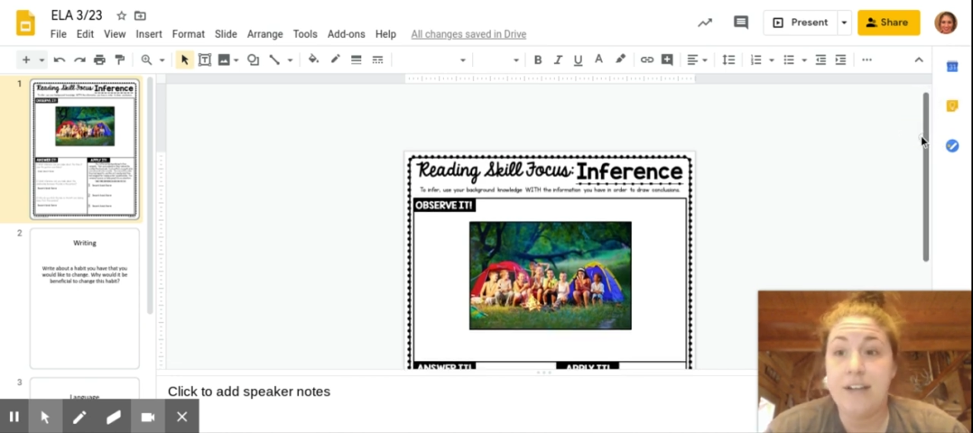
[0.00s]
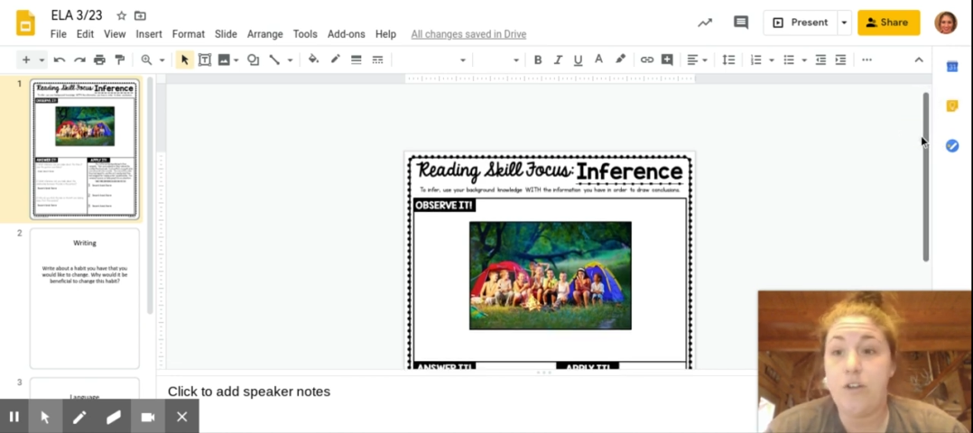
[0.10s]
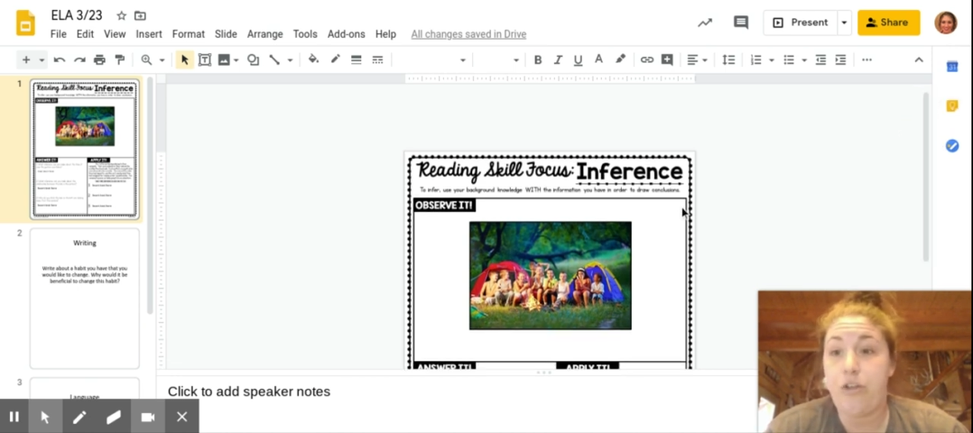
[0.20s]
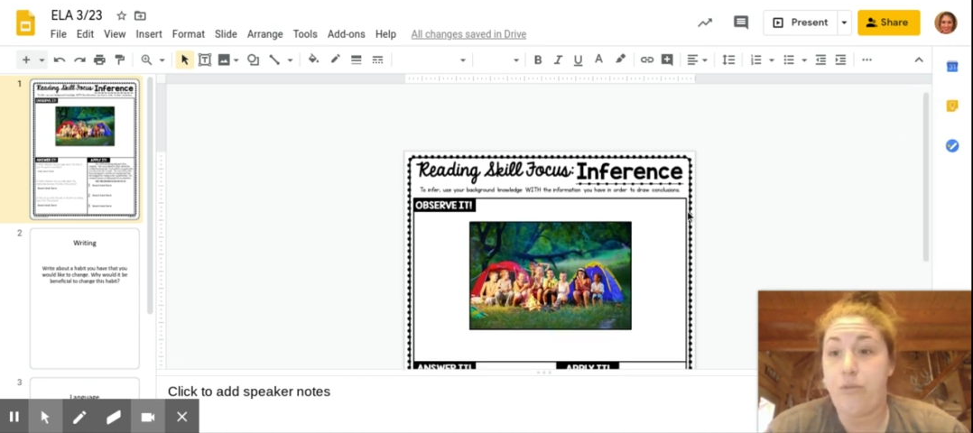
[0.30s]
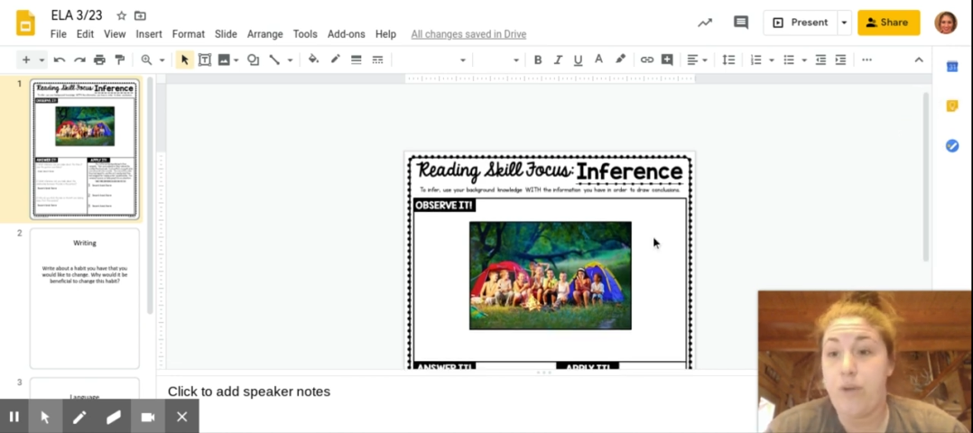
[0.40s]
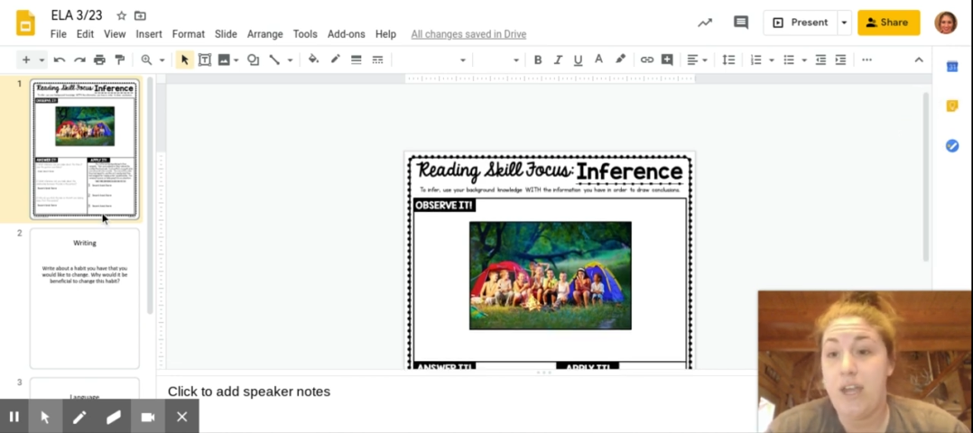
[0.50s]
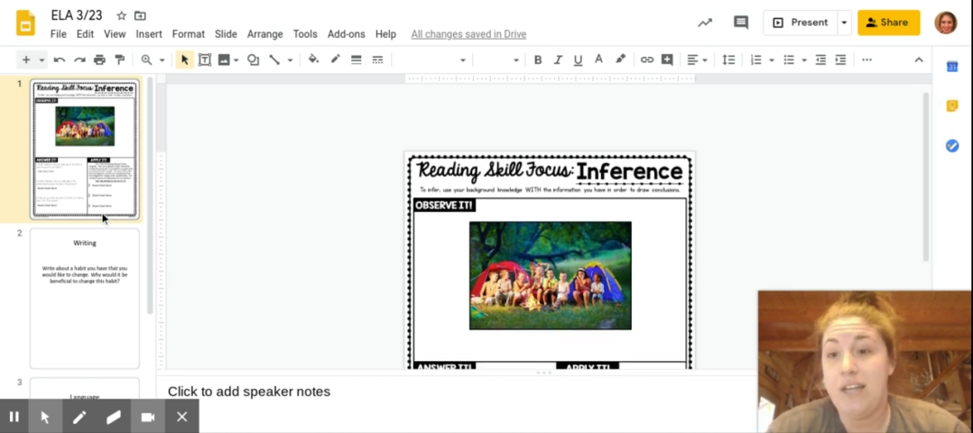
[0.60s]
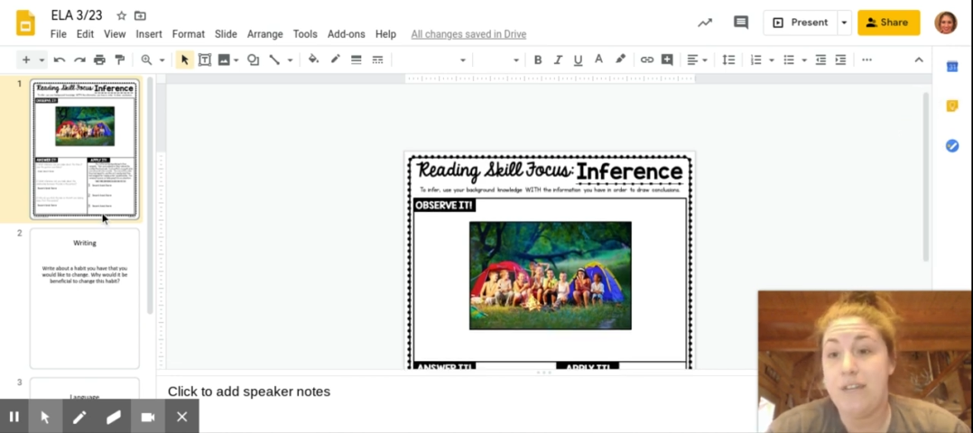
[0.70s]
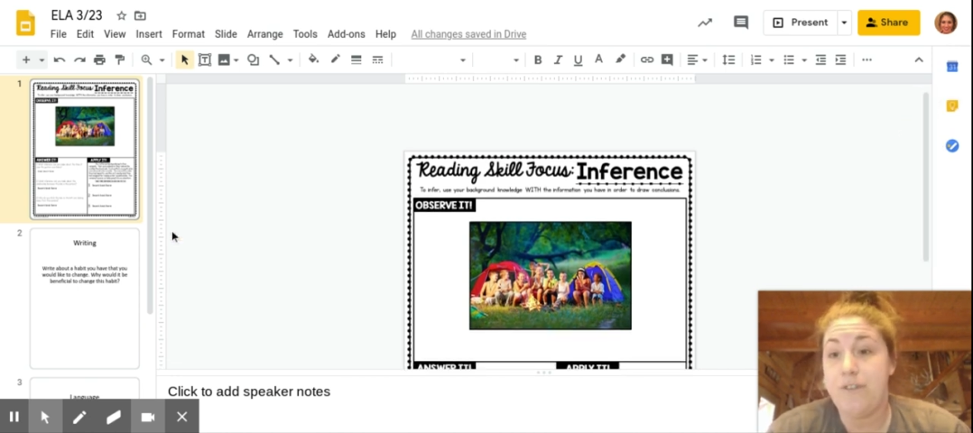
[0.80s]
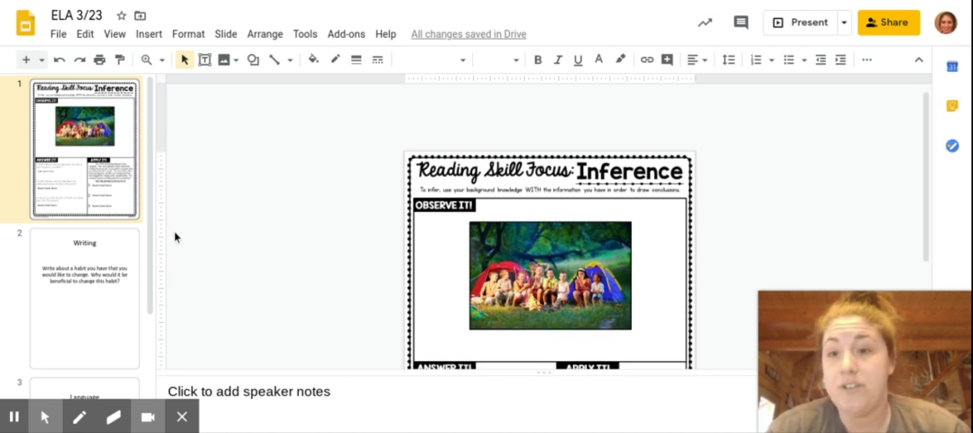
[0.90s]
3
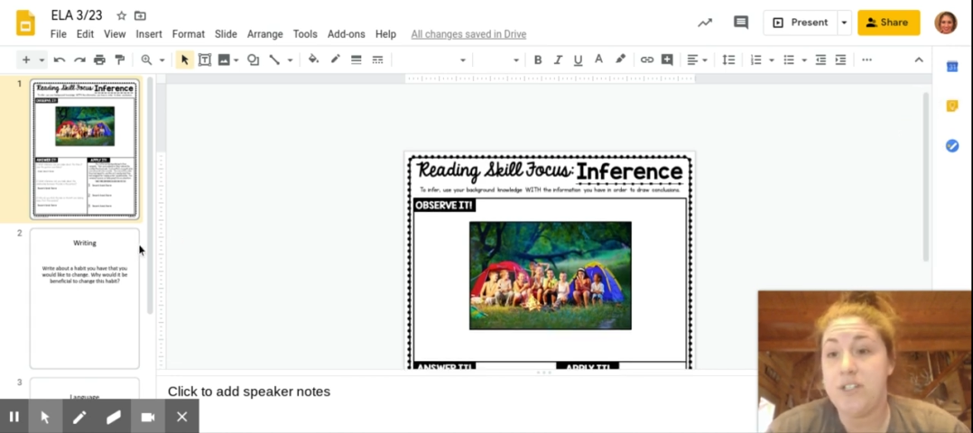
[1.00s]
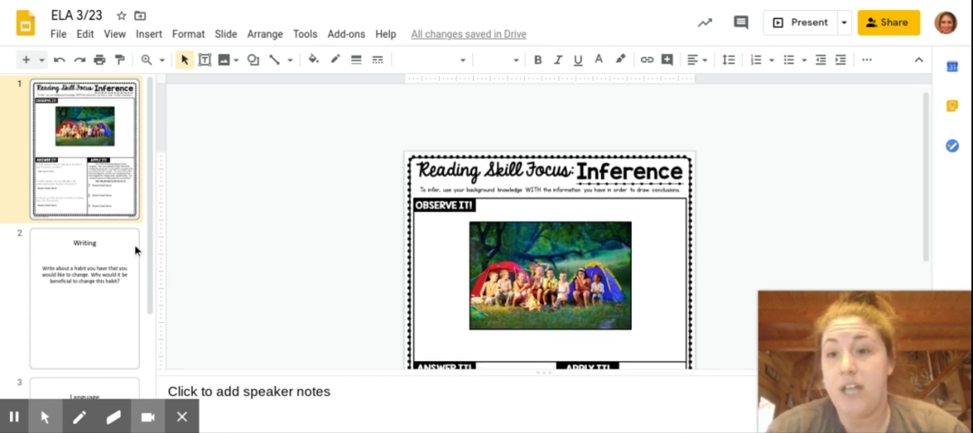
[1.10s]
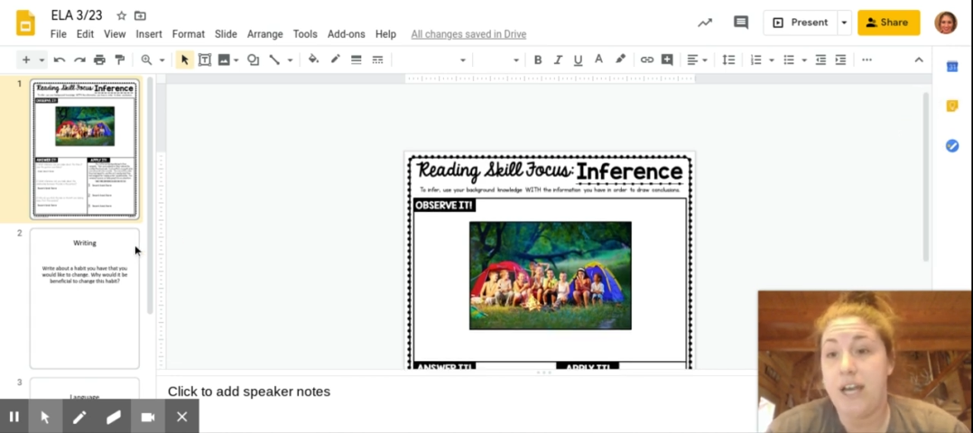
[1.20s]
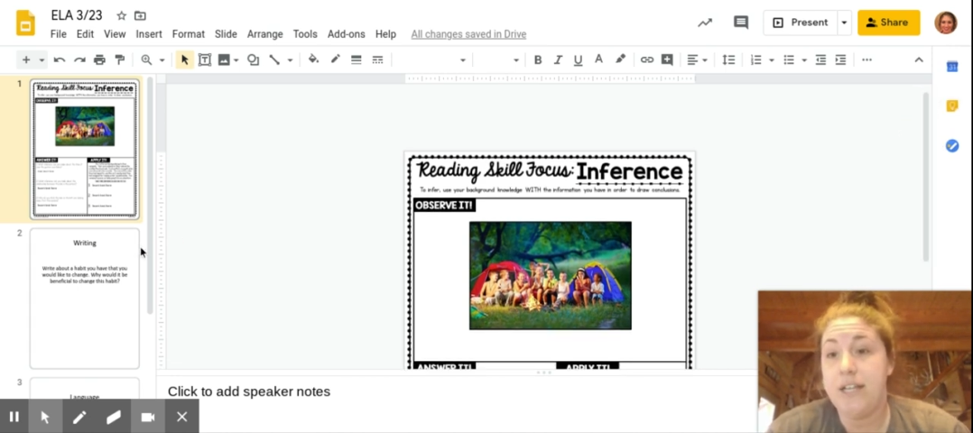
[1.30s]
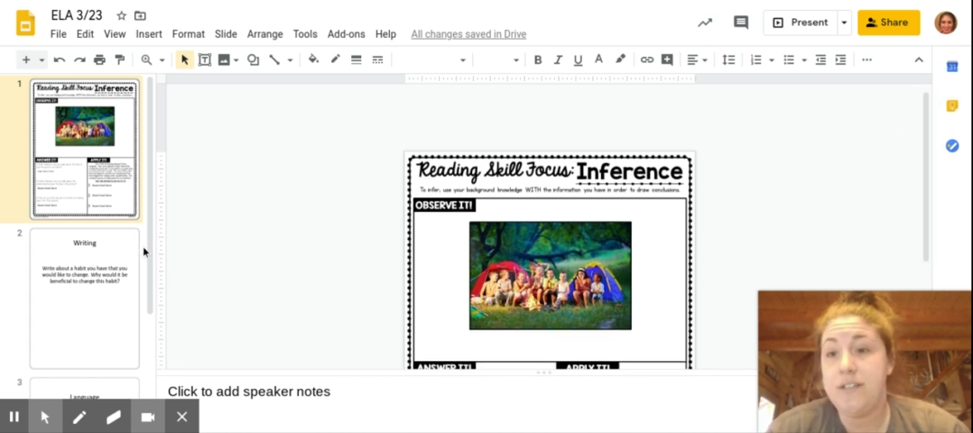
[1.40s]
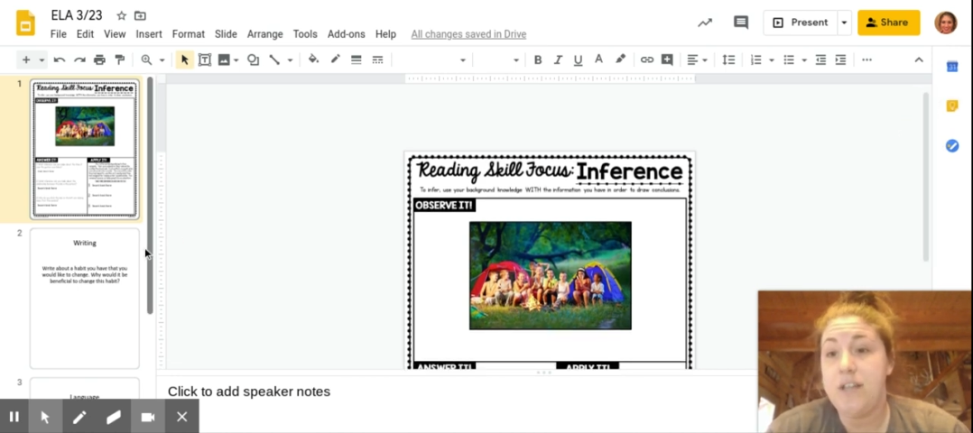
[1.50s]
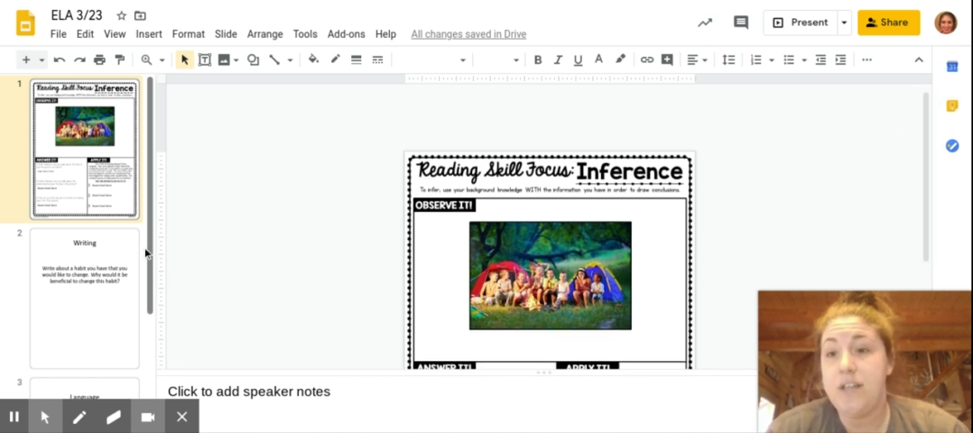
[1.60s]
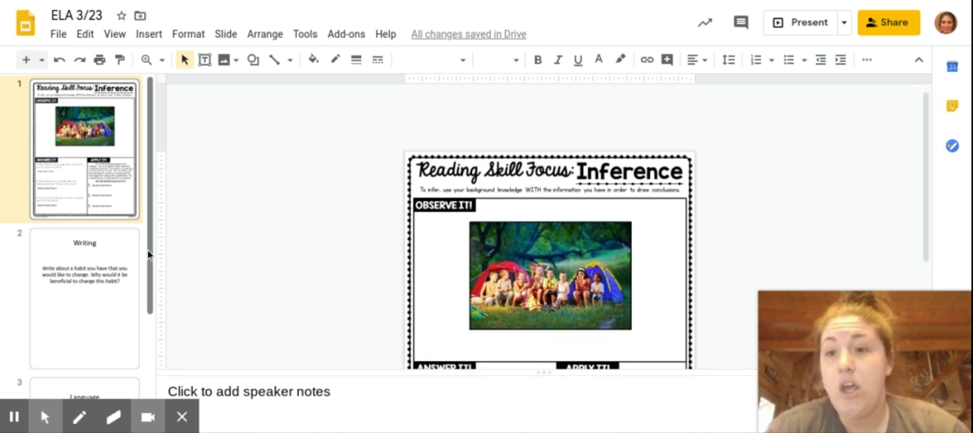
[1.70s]
different slides,